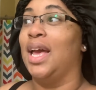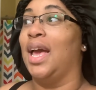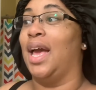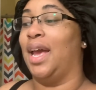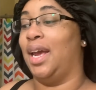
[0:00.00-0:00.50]

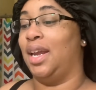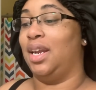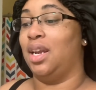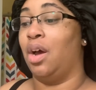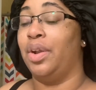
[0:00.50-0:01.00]

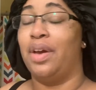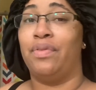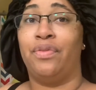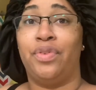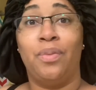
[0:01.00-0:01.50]
And I only have
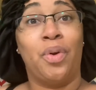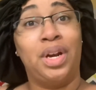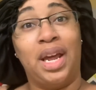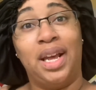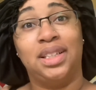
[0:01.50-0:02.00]
a few more
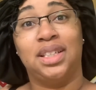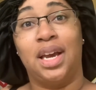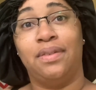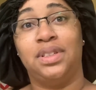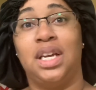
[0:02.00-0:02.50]
days
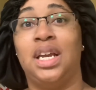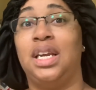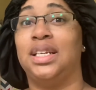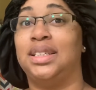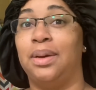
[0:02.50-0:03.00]
left in
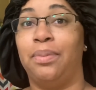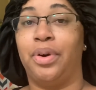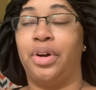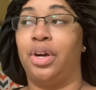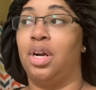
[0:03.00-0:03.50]

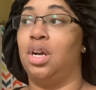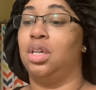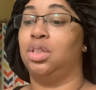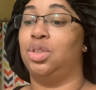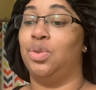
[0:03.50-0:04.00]
December
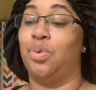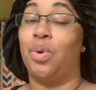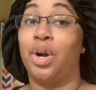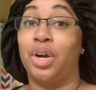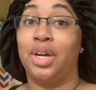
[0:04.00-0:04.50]
to
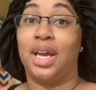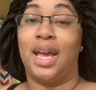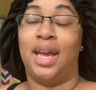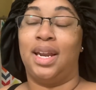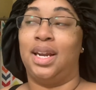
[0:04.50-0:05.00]
work,
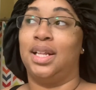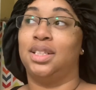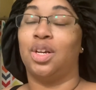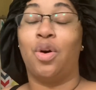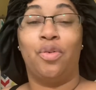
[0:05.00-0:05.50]
and it's
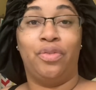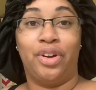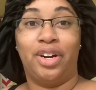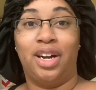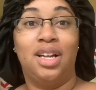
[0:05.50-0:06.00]

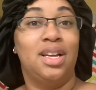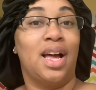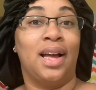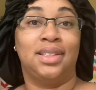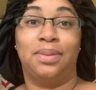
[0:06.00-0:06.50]
over.
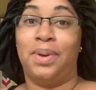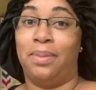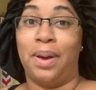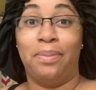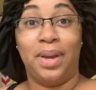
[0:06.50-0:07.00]
I submitted
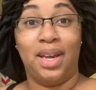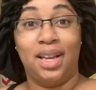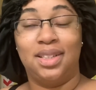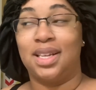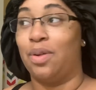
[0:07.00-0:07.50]
my
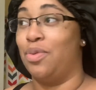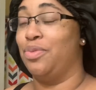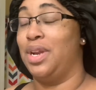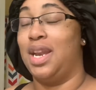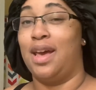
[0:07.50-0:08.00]
bids. I will
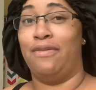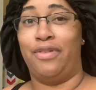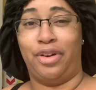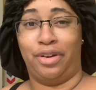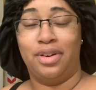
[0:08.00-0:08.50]

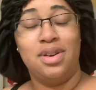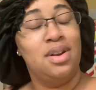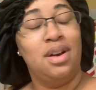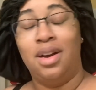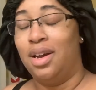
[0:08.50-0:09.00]
never,
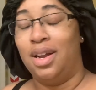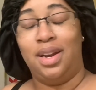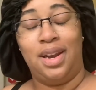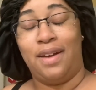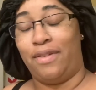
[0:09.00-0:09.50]

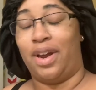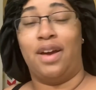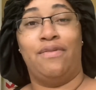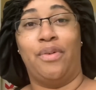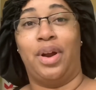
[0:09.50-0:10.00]
never
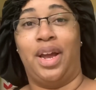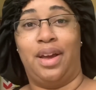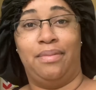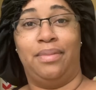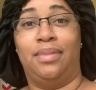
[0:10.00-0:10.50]
have 4
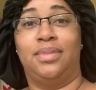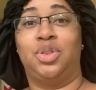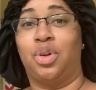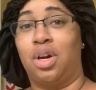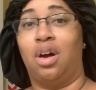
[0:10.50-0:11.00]
a.m.
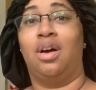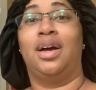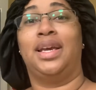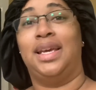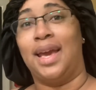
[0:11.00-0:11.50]
short call
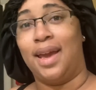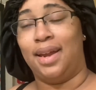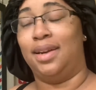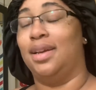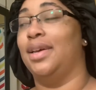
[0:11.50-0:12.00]

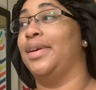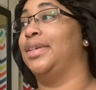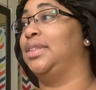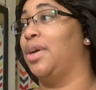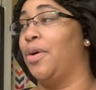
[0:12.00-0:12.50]
again.
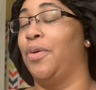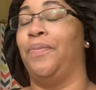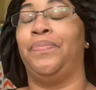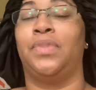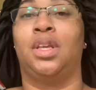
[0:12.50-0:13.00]
So
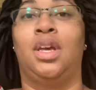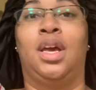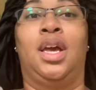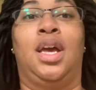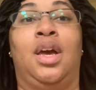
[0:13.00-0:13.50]

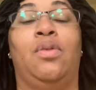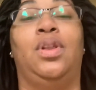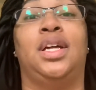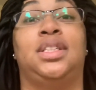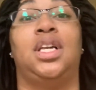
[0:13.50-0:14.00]

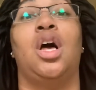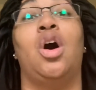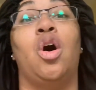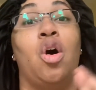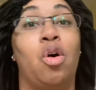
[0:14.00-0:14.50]
let's
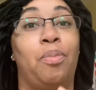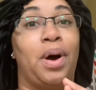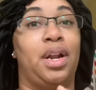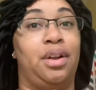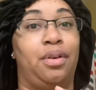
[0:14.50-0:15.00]
hope
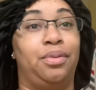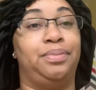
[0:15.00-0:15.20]
I don't.